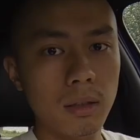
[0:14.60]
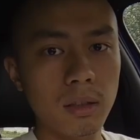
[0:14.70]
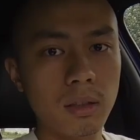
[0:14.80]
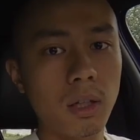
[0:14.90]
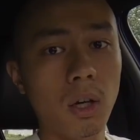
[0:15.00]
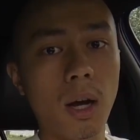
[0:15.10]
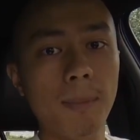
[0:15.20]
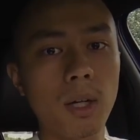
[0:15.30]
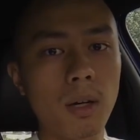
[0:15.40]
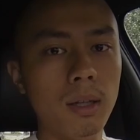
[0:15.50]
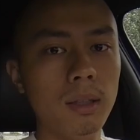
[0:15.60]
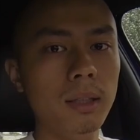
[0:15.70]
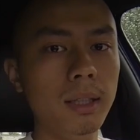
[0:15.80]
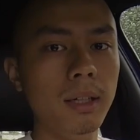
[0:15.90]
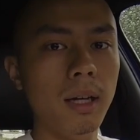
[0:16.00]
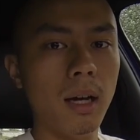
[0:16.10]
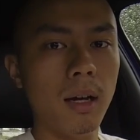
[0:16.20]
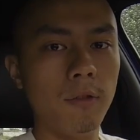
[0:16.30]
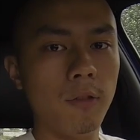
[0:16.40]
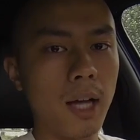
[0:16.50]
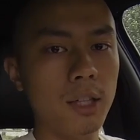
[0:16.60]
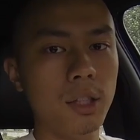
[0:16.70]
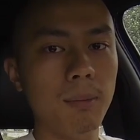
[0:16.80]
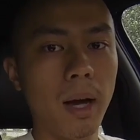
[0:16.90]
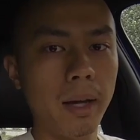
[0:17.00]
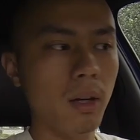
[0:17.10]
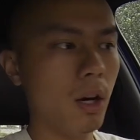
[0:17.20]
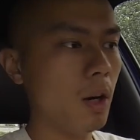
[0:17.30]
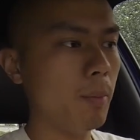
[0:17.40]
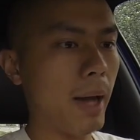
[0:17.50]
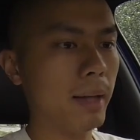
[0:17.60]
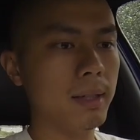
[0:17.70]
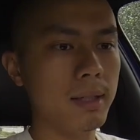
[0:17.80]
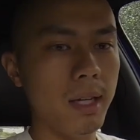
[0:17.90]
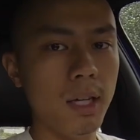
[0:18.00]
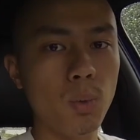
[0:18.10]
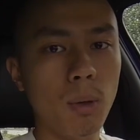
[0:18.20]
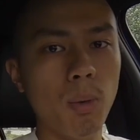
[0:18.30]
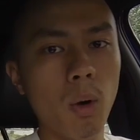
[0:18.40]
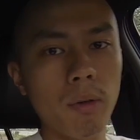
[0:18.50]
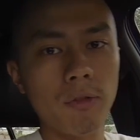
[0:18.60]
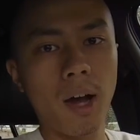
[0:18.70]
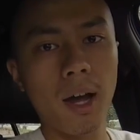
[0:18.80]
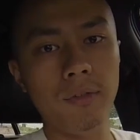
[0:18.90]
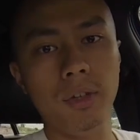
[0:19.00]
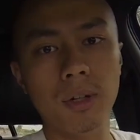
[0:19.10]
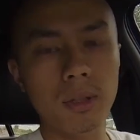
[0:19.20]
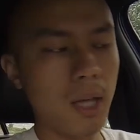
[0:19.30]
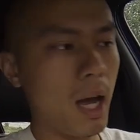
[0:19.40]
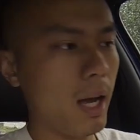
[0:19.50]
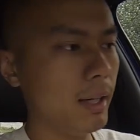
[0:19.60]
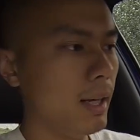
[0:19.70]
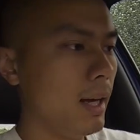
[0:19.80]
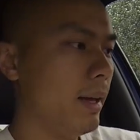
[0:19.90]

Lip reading: So I'm currently flashing my car back to stage 1.5 Eurodyne,